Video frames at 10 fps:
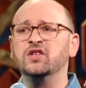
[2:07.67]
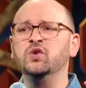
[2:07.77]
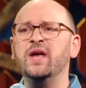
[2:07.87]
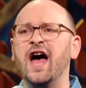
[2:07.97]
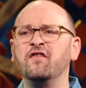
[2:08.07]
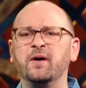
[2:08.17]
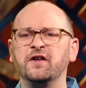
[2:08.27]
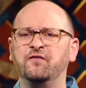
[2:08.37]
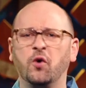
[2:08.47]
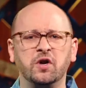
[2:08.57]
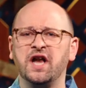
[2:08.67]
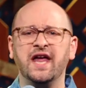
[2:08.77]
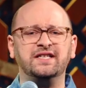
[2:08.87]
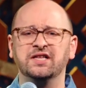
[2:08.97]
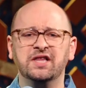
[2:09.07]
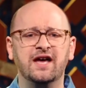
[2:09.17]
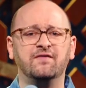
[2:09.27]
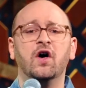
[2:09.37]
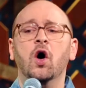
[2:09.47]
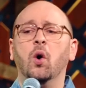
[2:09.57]
Do we have but a fortnight to
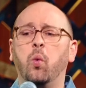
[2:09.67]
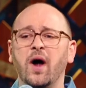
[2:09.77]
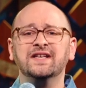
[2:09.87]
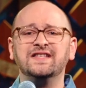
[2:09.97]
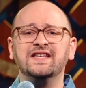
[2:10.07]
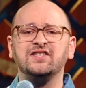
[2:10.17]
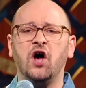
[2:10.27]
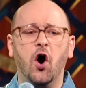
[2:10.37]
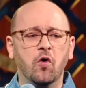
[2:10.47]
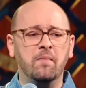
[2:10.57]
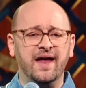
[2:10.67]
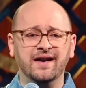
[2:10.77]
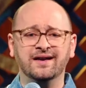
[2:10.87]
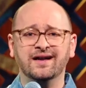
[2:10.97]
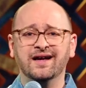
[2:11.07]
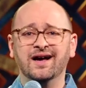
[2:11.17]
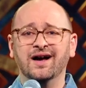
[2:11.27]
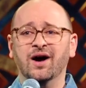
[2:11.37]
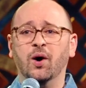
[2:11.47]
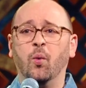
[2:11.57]
live? What is this omen?
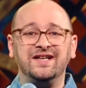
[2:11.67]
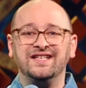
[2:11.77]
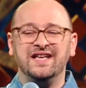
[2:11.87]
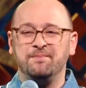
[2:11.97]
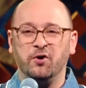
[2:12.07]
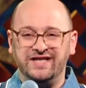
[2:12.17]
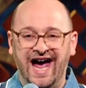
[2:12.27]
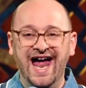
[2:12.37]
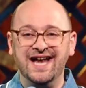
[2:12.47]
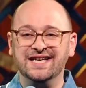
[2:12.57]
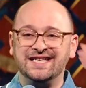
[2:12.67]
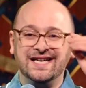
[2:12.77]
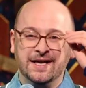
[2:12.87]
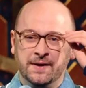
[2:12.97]
What does it portend?